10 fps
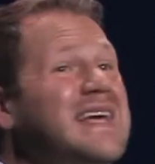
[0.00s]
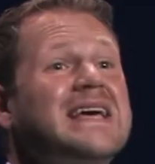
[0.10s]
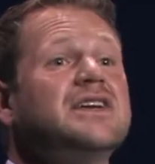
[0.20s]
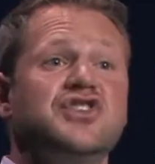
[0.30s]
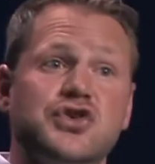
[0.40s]

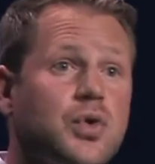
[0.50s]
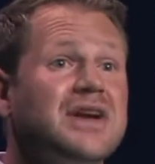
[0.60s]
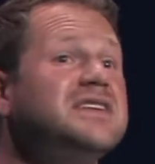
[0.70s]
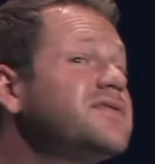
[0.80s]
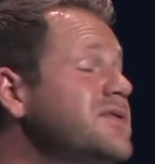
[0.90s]
into a
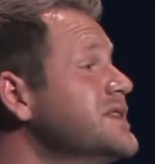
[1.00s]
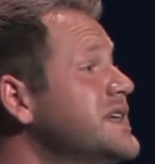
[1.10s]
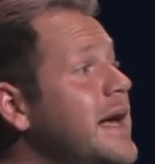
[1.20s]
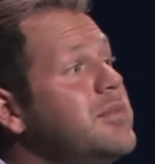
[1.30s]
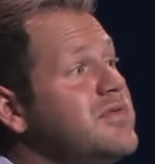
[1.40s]
different
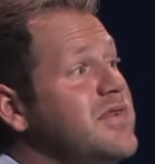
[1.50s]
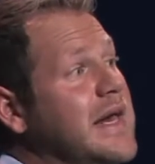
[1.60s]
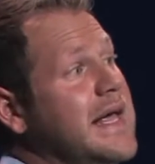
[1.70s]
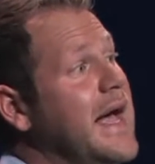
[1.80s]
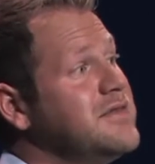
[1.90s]
type of
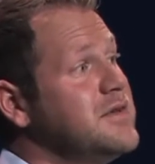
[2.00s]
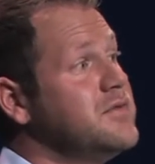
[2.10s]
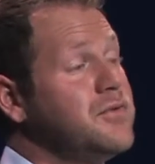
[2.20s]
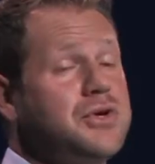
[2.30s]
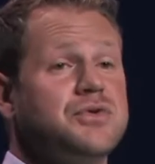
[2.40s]
fatty acid
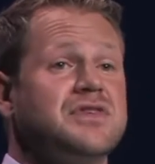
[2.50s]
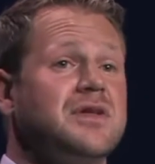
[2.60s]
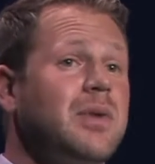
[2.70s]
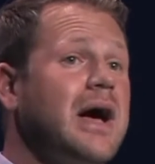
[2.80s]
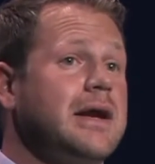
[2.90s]
for use in the
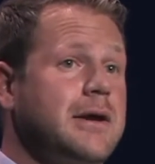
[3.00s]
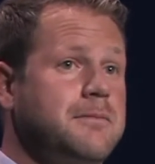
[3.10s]
body.